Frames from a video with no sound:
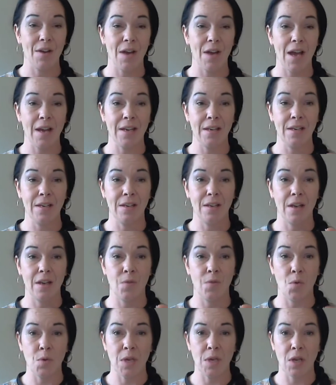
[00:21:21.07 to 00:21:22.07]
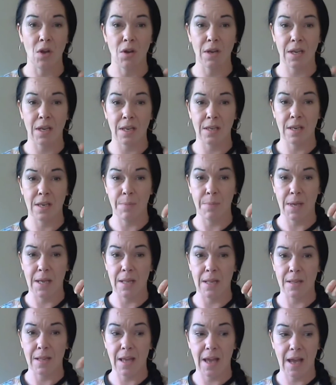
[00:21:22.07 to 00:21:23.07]
and they've already got kidney
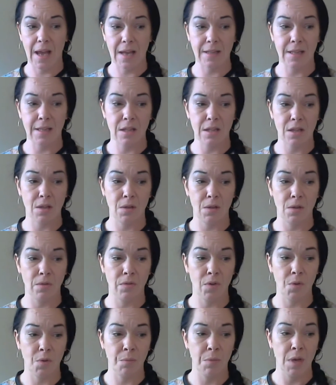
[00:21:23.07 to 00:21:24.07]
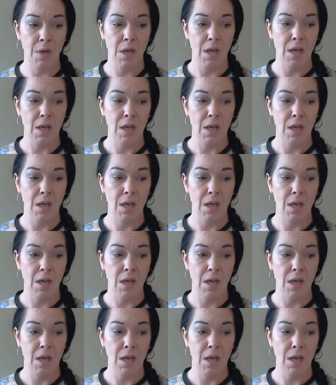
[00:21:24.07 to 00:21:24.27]
beans added to them.